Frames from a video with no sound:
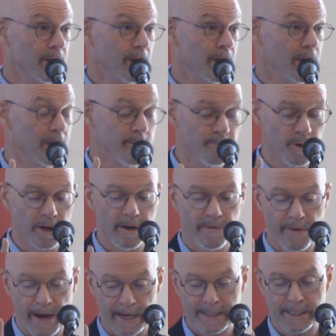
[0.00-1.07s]
in the book
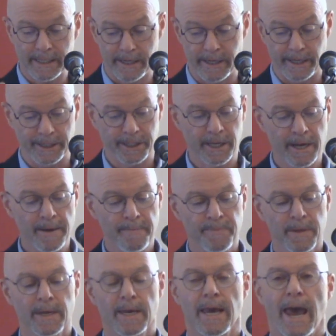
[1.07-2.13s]
of Exodus.
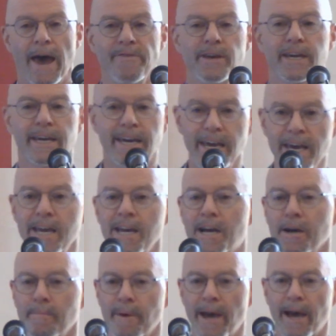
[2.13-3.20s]
And the king
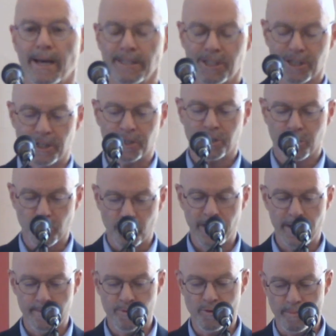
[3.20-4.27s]
commands these 2
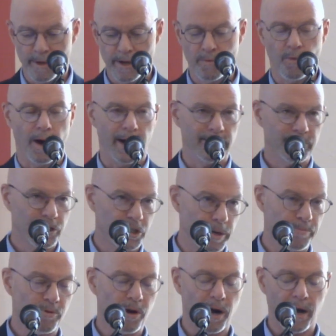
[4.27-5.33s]
Hebrew midwives,
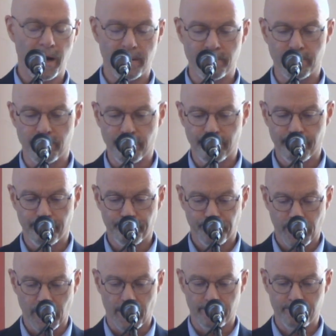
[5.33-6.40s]
Shiphrah and
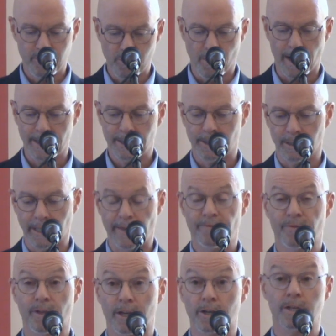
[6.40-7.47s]
Puah, to
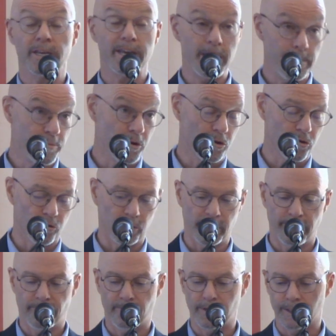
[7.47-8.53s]
let the Hebrew girl
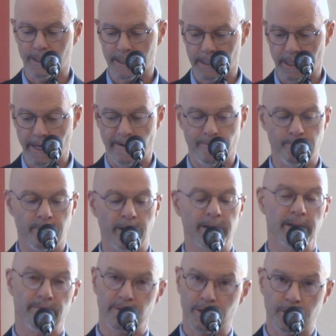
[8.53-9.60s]
infants live,
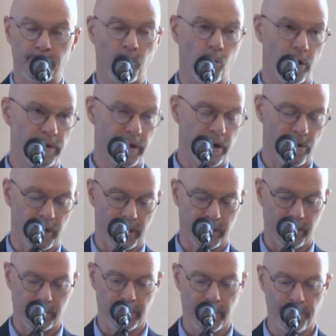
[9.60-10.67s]
but if it's a boy, they are to
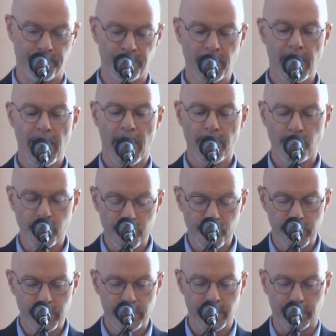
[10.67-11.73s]
kill them. And we
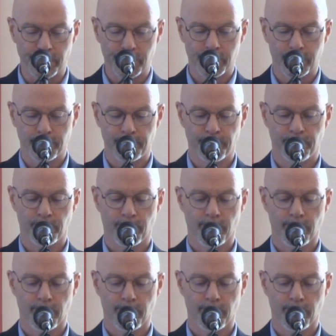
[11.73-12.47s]
read this: